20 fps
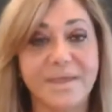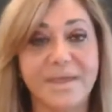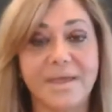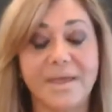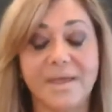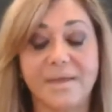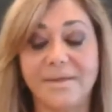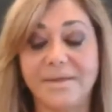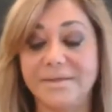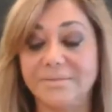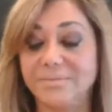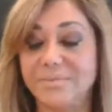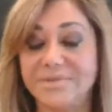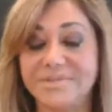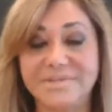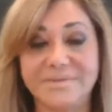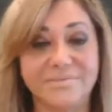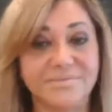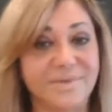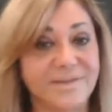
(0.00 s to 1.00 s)
It
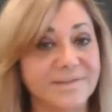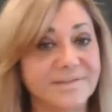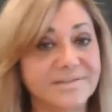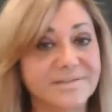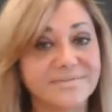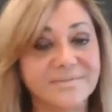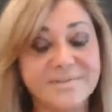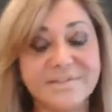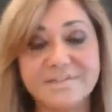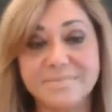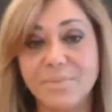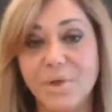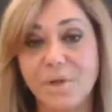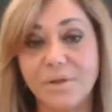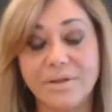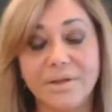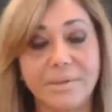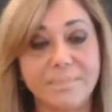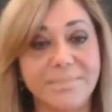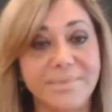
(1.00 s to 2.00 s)
was a relatively small
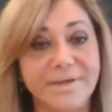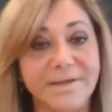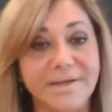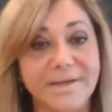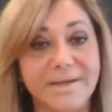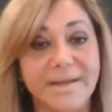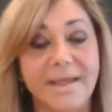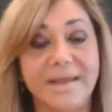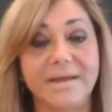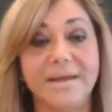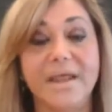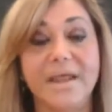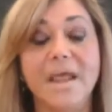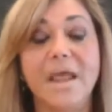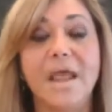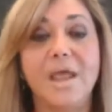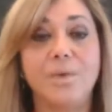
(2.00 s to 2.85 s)
company, and